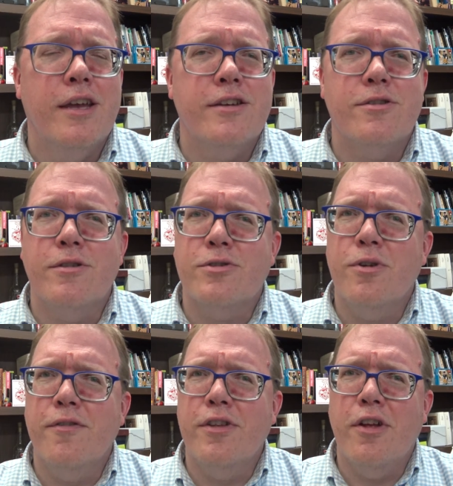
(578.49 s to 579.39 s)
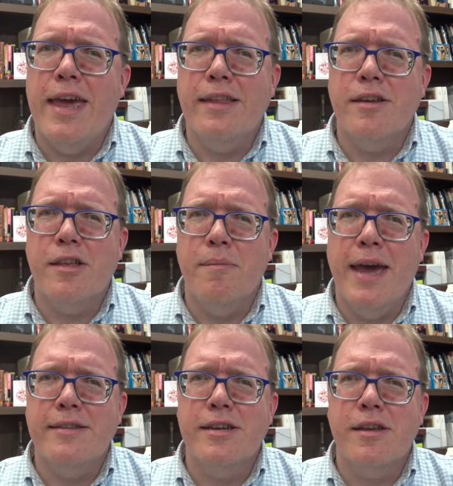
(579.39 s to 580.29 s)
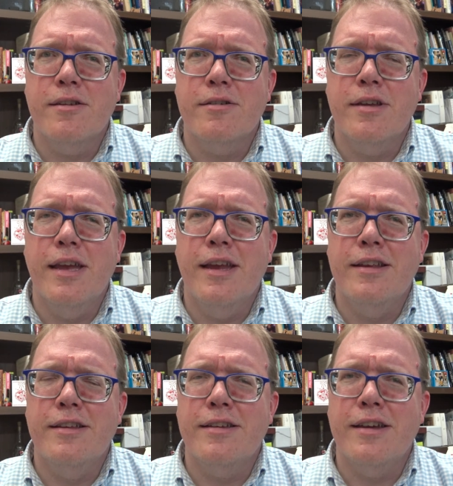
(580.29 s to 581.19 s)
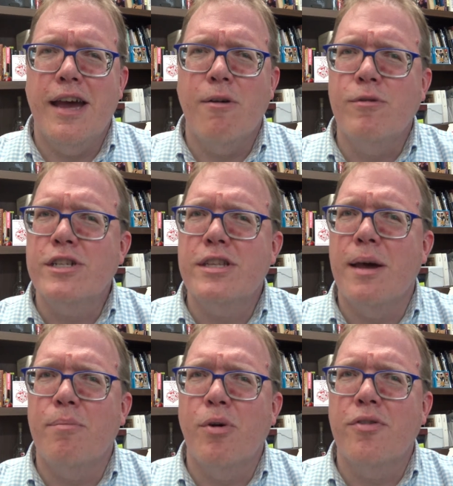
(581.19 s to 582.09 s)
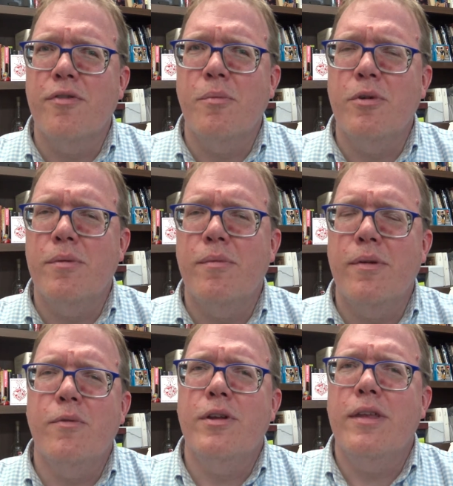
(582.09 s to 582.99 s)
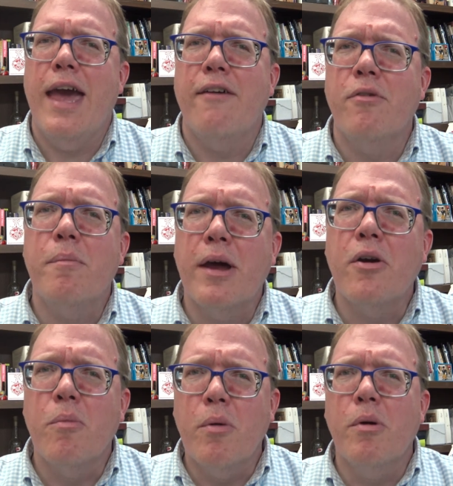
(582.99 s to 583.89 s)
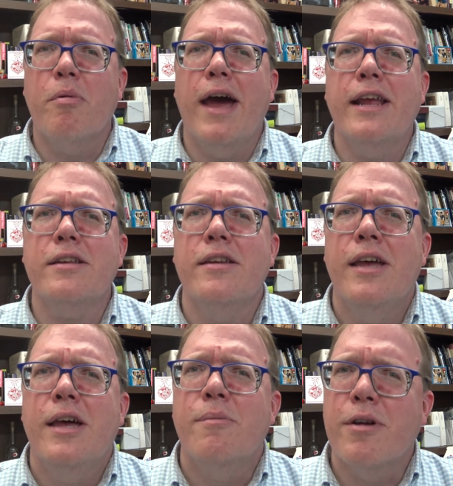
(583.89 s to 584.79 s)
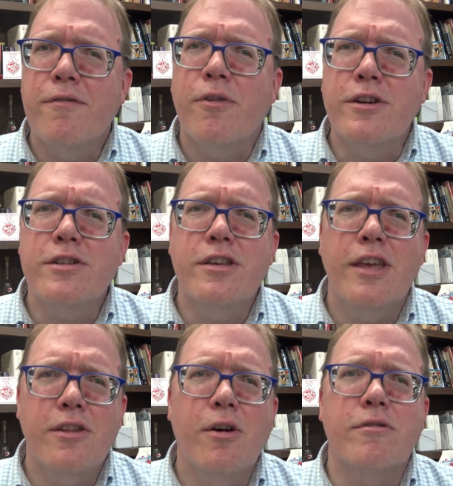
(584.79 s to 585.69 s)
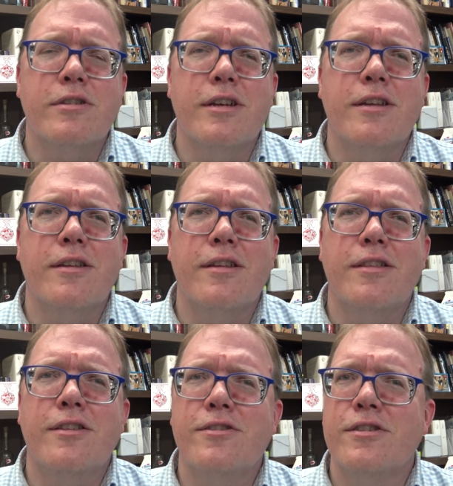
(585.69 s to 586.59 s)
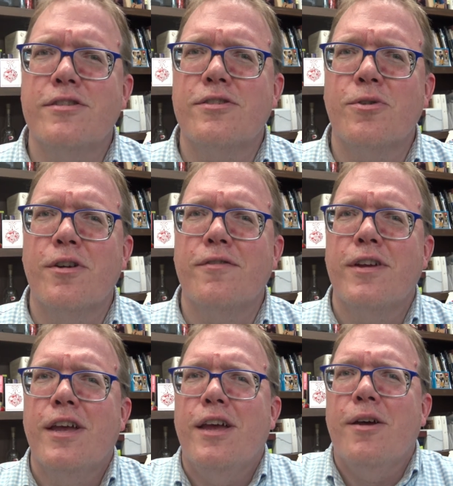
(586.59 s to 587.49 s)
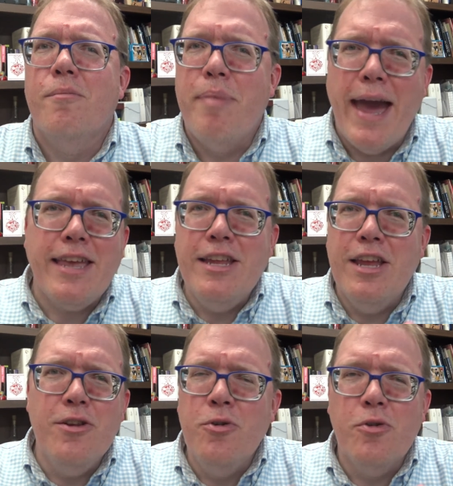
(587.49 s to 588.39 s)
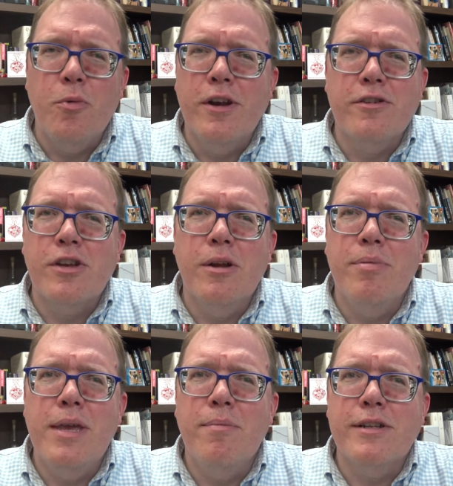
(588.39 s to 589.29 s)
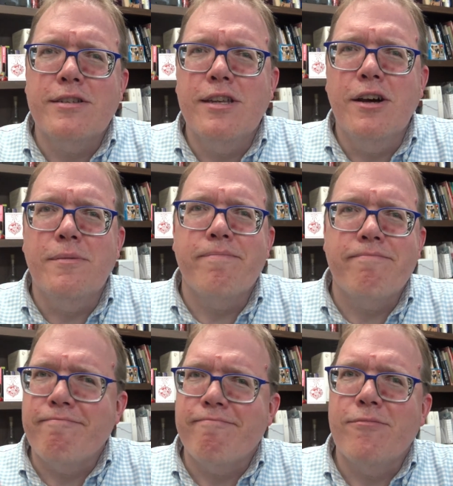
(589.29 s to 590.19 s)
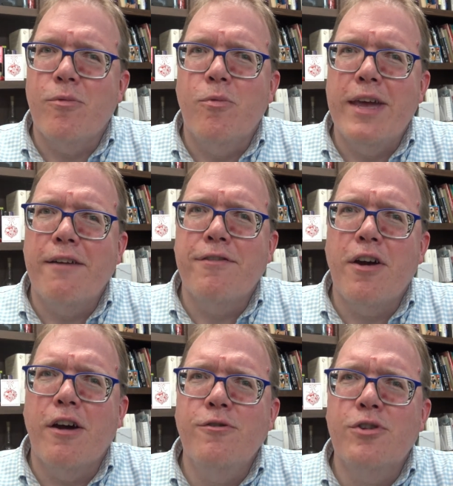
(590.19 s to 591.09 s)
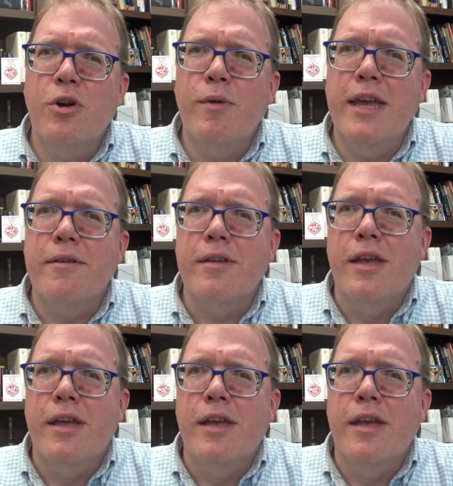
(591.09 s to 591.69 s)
So it's sort of a little anticlimactic, and I wish that both of them would have a better mobile product, but unfortunately they don't. And this is sort of backing in who's the winner is gonna be, but still, we gotta figure out who's gonna win.